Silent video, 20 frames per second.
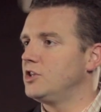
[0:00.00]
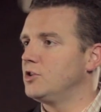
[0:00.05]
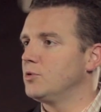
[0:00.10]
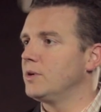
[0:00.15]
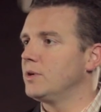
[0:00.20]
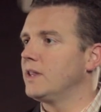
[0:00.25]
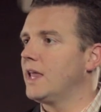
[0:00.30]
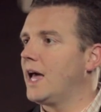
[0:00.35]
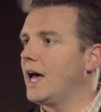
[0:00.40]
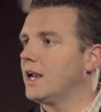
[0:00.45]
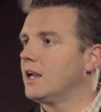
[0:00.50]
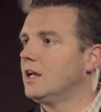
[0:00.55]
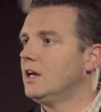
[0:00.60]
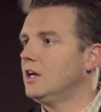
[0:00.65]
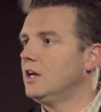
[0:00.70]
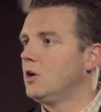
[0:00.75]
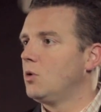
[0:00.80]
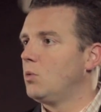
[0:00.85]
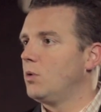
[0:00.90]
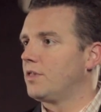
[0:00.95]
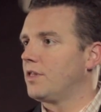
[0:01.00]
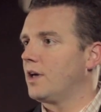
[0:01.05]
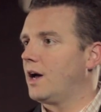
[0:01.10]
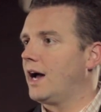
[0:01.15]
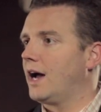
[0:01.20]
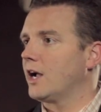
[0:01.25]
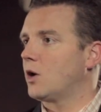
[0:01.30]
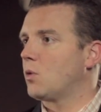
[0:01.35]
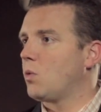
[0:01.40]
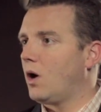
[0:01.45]
doing that with
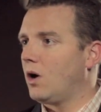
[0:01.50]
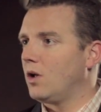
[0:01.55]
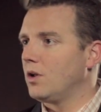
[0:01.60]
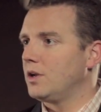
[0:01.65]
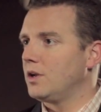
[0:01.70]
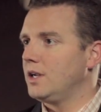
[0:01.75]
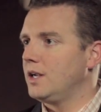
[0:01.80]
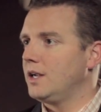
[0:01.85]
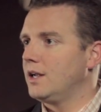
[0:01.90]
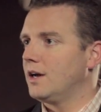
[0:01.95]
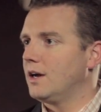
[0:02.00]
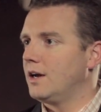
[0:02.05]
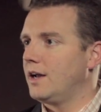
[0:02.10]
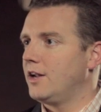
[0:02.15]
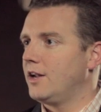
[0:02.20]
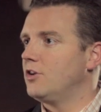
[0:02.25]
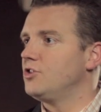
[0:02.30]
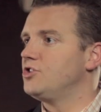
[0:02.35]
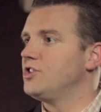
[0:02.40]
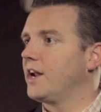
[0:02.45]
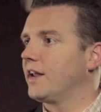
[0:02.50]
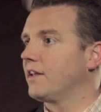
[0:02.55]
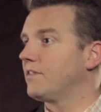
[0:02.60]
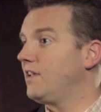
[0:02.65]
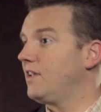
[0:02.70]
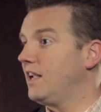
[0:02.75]
a high quality, energetic